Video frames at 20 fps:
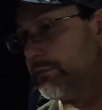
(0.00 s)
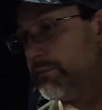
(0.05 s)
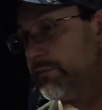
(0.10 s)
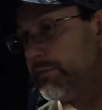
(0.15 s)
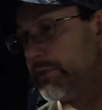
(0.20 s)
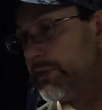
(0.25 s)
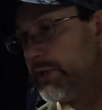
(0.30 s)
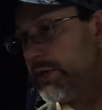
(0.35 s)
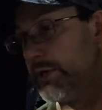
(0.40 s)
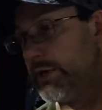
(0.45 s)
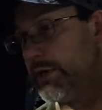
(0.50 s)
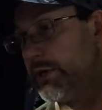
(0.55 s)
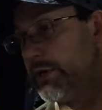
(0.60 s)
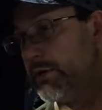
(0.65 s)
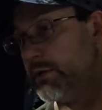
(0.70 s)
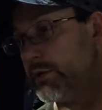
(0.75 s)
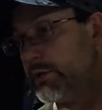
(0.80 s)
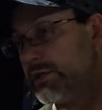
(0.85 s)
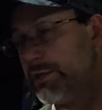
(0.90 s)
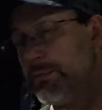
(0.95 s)
they're
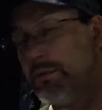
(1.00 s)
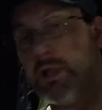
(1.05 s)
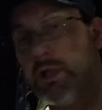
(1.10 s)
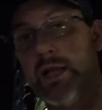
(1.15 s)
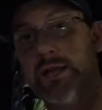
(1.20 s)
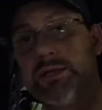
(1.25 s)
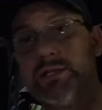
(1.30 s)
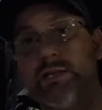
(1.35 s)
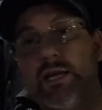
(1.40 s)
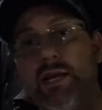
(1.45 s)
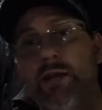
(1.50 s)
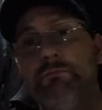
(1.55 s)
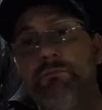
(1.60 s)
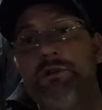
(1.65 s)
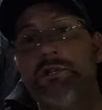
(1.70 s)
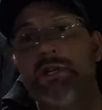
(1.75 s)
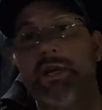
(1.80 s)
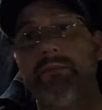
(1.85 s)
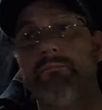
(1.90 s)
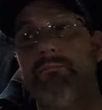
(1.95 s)
doing some of that same
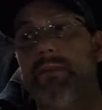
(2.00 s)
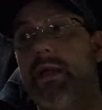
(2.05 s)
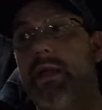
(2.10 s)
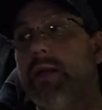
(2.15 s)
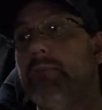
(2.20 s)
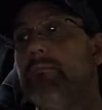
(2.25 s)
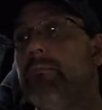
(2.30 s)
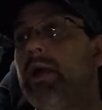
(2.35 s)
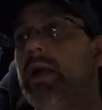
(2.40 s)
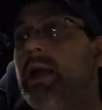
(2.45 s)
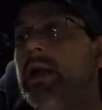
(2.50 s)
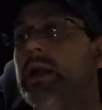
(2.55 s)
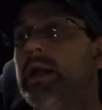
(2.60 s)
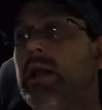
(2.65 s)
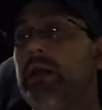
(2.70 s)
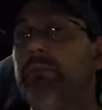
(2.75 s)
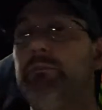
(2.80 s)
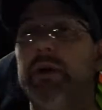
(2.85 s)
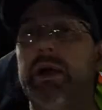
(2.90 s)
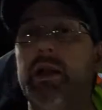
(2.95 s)
shit Bay & Bay
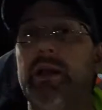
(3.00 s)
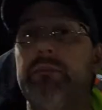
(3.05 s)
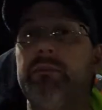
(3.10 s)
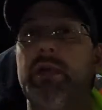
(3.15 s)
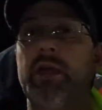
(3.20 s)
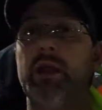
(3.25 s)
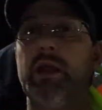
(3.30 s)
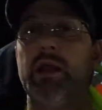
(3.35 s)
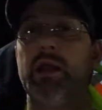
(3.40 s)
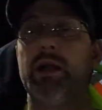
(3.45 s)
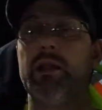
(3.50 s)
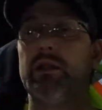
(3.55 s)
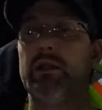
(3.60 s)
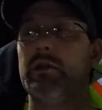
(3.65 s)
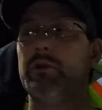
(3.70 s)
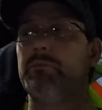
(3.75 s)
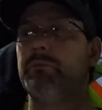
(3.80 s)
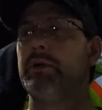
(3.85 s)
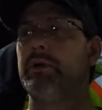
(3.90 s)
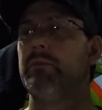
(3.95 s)
did, but I'm getting a
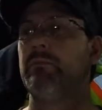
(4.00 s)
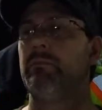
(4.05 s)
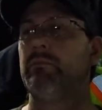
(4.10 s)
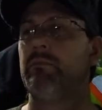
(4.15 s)
little bit.